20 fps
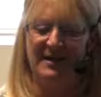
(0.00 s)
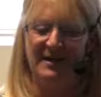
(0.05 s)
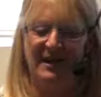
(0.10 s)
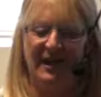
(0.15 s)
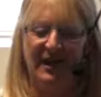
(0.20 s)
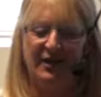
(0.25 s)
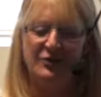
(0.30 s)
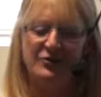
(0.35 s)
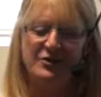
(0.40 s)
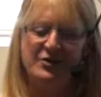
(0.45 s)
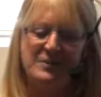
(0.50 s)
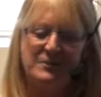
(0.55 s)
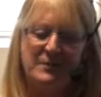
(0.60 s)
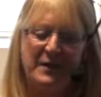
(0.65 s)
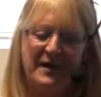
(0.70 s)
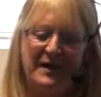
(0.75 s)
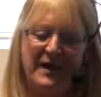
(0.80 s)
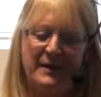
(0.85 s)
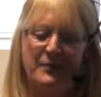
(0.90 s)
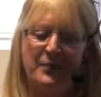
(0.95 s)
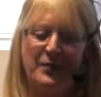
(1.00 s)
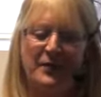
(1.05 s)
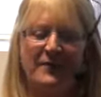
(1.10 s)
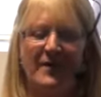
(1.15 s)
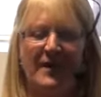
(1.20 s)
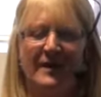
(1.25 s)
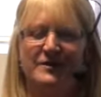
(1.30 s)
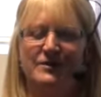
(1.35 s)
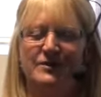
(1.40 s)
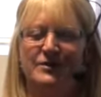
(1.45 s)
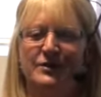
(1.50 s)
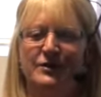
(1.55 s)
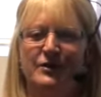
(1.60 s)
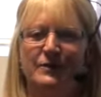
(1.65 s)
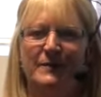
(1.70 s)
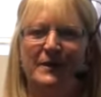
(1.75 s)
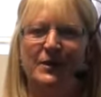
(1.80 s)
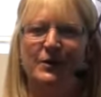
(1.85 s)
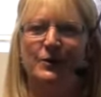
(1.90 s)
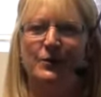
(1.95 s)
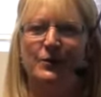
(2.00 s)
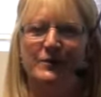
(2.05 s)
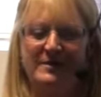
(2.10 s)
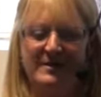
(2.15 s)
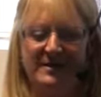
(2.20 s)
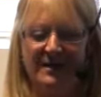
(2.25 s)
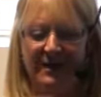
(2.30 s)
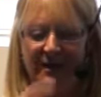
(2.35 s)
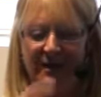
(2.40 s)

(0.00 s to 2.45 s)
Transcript: And I'll just pick up on that too, because